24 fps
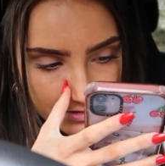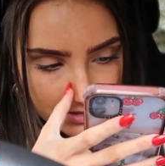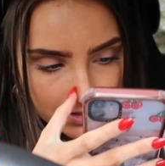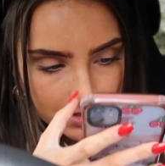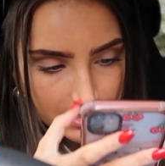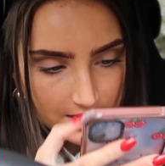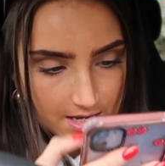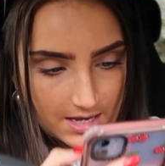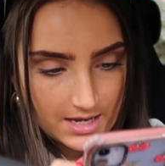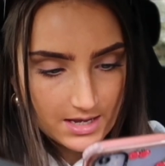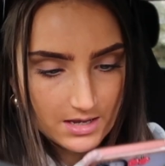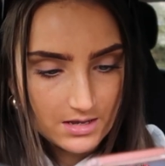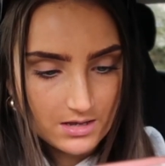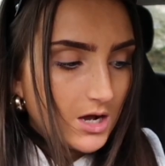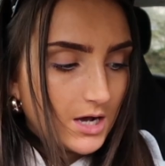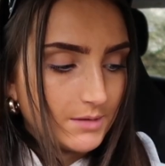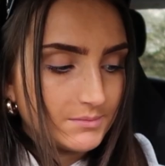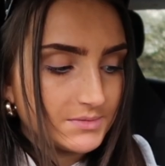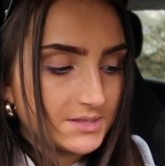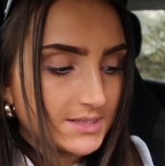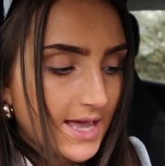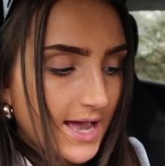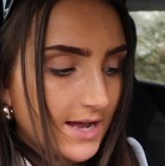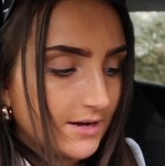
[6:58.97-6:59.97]
Okay,
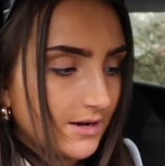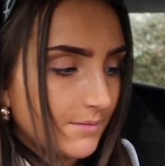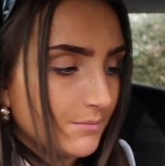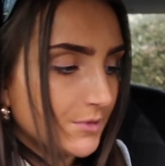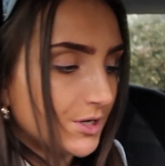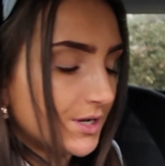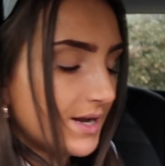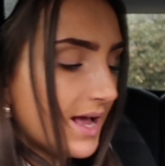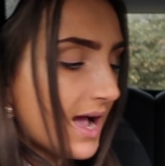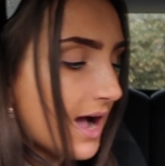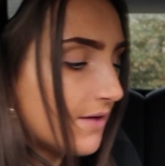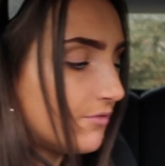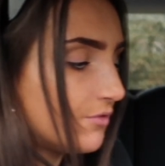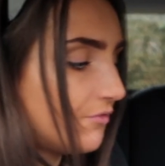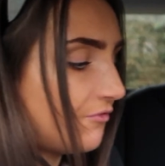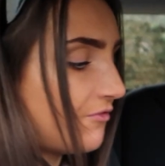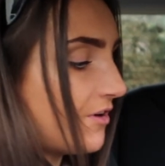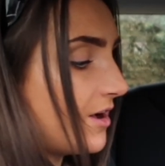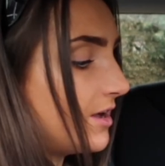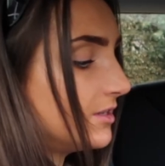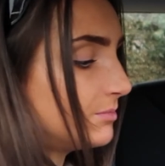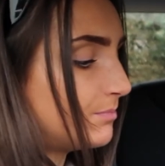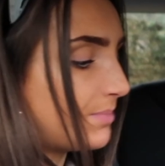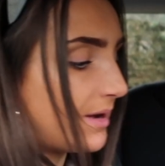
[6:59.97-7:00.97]
I'm scared. I'm gonna have a
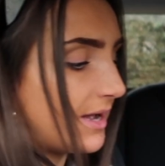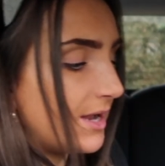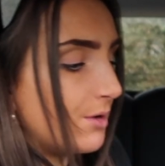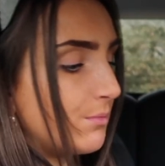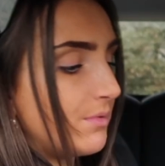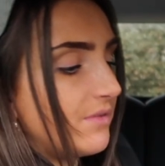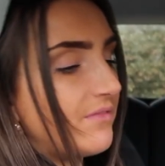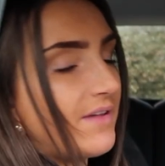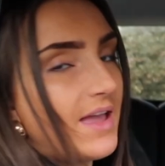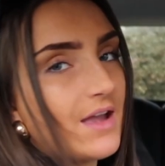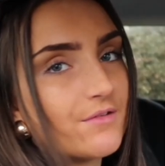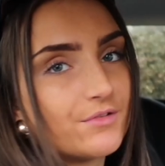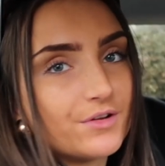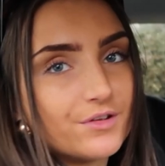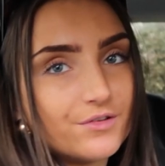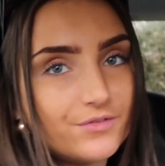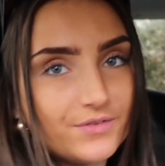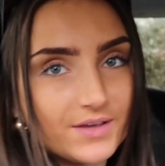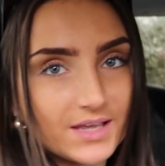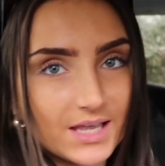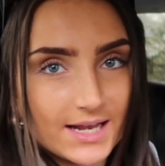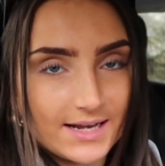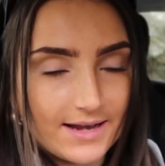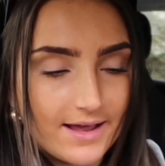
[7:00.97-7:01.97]
first bite with
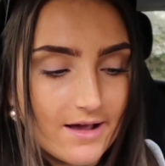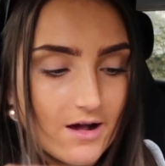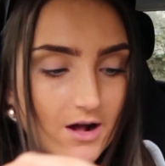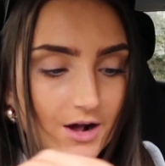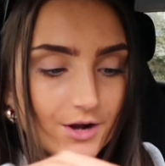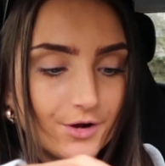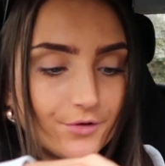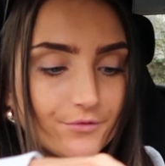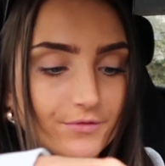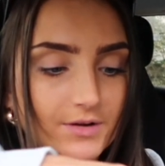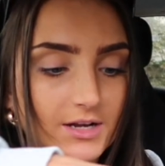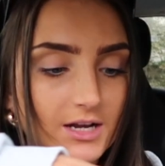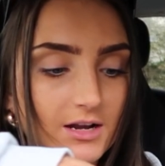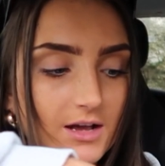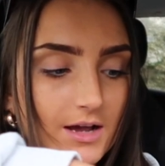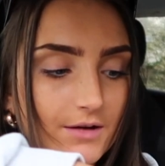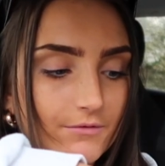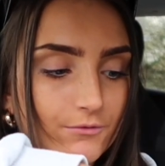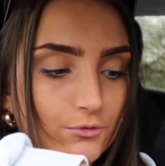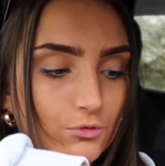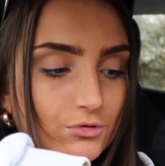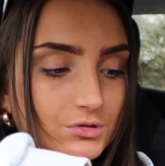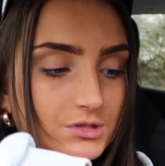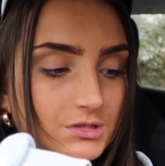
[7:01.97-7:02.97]
everything in it. I don't really like
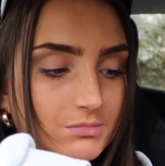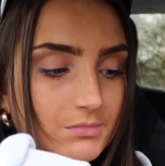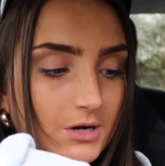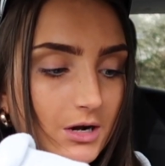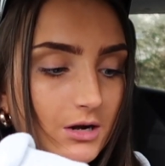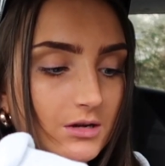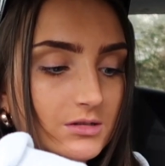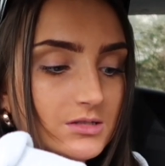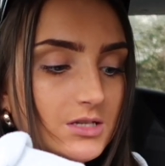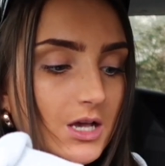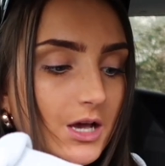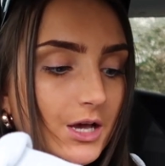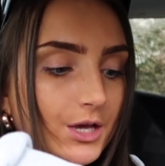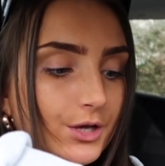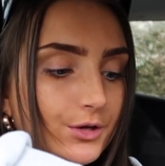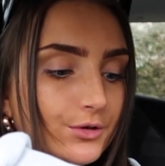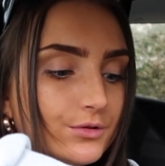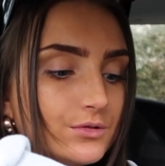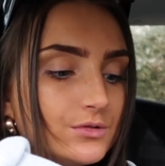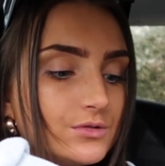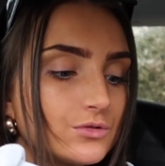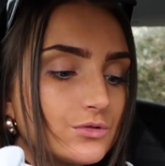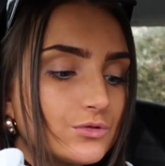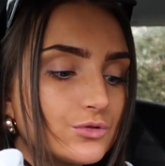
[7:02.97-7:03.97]
raw
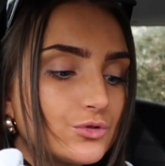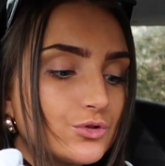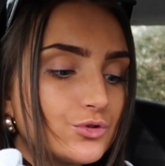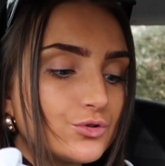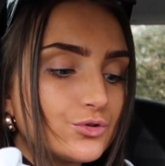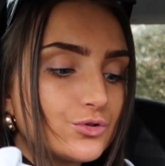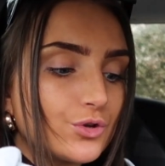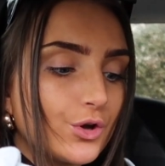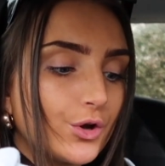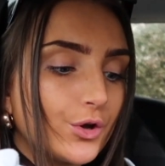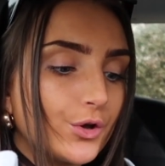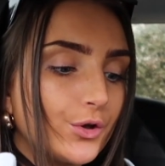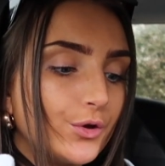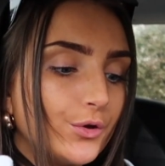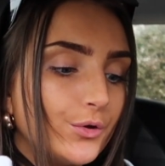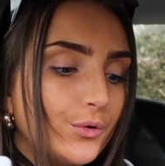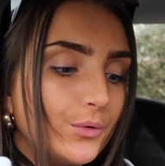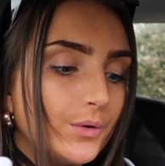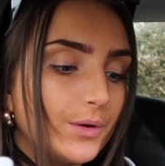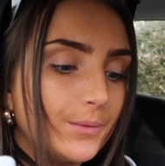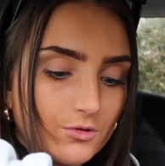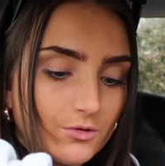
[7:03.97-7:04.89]
tomatoes, so...